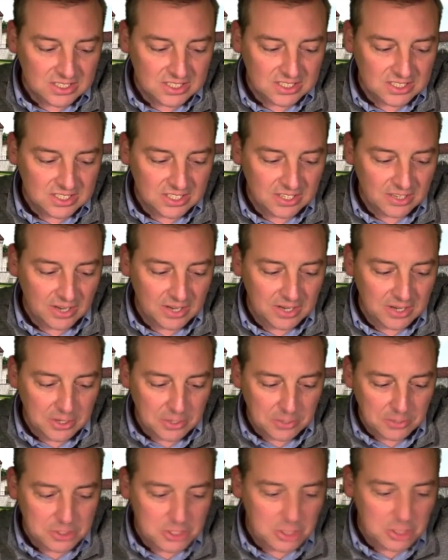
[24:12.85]
you know, I know
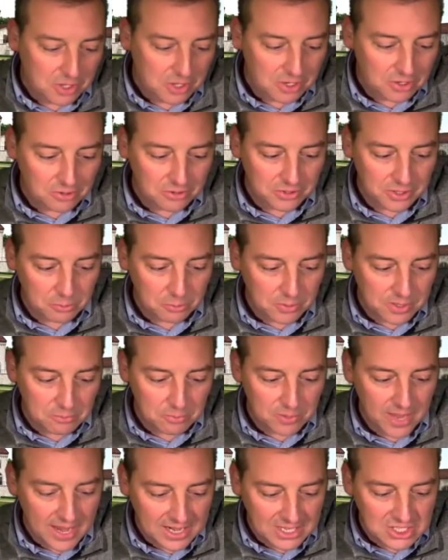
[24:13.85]
you were joking earlier.
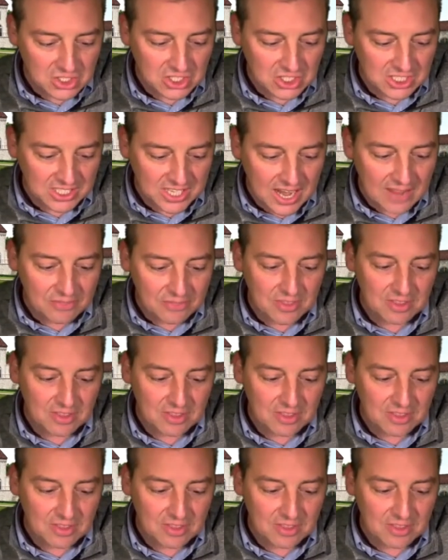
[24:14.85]
We actually got